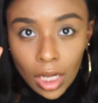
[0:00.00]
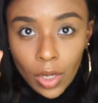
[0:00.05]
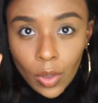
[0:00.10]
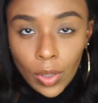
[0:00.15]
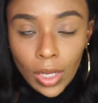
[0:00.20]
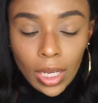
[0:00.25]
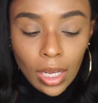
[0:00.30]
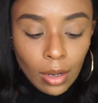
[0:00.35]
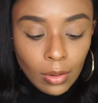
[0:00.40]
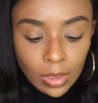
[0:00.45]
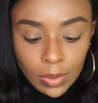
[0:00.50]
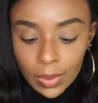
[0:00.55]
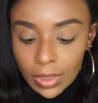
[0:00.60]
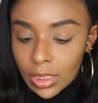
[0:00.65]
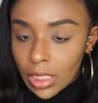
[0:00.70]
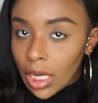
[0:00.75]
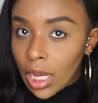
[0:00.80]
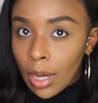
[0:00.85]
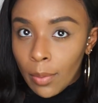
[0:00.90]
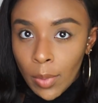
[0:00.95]
okay, I was gonna
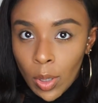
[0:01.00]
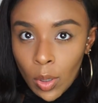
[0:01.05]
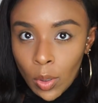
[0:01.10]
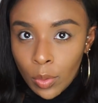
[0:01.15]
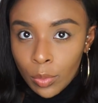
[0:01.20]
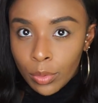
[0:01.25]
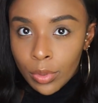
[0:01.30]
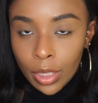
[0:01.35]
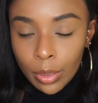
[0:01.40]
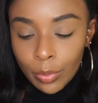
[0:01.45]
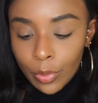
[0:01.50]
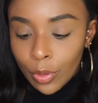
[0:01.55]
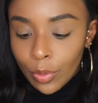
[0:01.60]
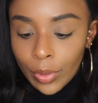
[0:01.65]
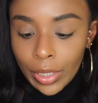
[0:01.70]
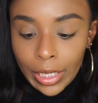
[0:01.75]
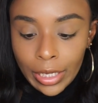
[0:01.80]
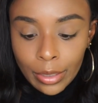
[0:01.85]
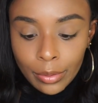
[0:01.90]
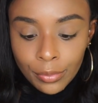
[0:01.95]
say, come on
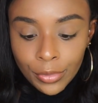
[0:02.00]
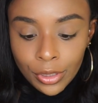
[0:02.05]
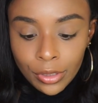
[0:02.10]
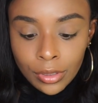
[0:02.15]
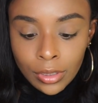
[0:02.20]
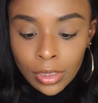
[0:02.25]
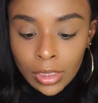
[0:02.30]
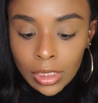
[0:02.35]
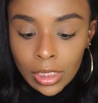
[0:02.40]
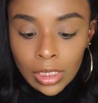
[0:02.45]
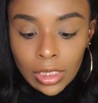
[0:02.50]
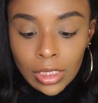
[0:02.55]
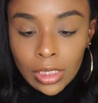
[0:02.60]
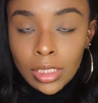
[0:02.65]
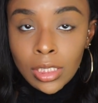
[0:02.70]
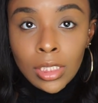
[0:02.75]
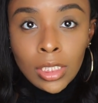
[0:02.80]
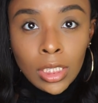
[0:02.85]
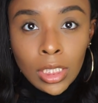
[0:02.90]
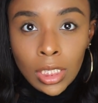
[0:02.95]
camera,
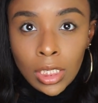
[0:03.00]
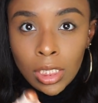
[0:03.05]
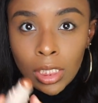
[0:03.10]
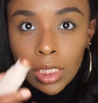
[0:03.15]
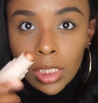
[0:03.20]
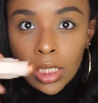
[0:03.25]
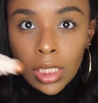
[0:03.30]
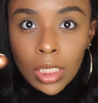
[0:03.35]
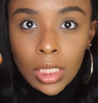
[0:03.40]
look,